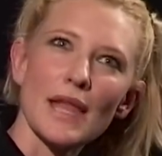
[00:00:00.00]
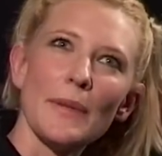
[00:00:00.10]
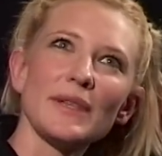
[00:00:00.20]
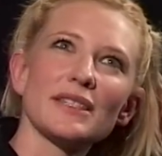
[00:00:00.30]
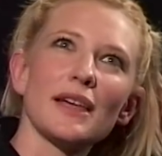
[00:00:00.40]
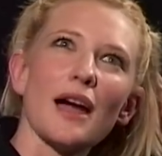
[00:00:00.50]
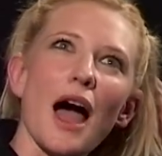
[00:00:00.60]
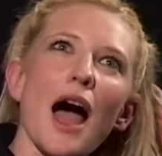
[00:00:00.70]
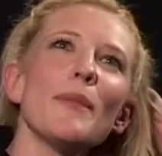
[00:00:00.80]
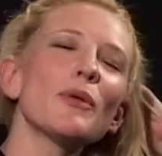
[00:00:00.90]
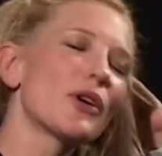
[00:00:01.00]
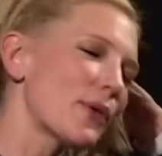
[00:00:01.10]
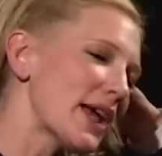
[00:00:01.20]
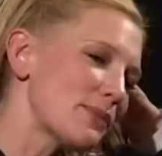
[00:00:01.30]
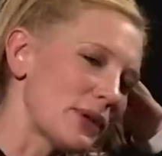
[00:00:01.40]
And this, I'm a
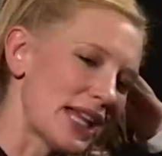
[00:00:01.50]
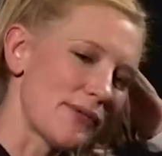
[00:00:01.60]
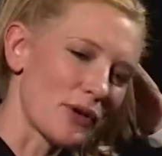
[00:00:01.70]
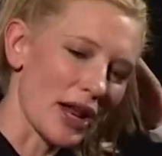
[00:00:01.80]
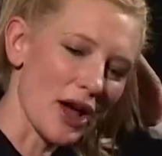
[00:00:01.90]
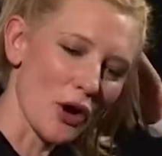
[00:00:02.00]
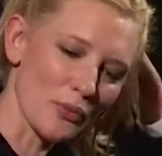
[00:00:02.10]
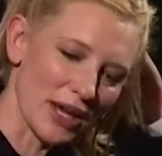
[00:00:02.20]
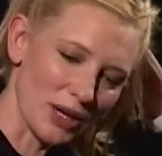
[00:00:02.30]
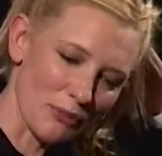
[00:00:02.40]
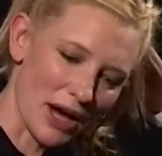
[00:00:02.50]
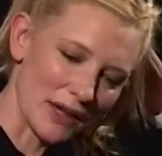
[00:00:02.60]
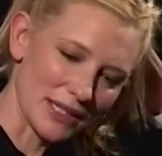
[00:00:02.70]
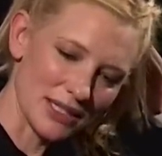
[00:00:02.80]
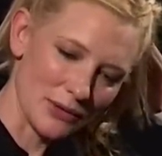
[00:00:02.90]
great believer, and I hope we can
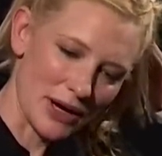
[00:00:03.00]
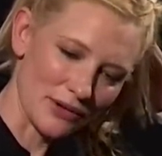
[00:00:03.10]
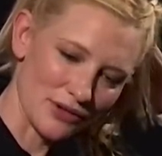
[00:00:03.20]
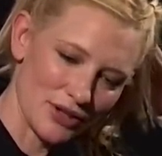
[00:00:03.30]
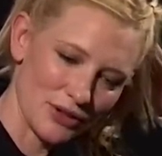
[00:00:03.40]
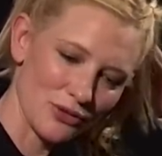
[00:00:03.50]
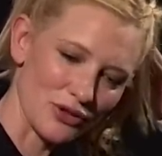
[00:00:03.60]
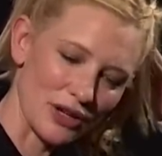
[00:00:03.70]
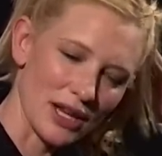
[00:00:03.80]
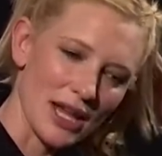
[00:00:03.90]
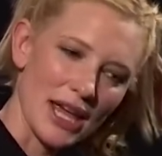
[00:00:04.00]
impart this to our children,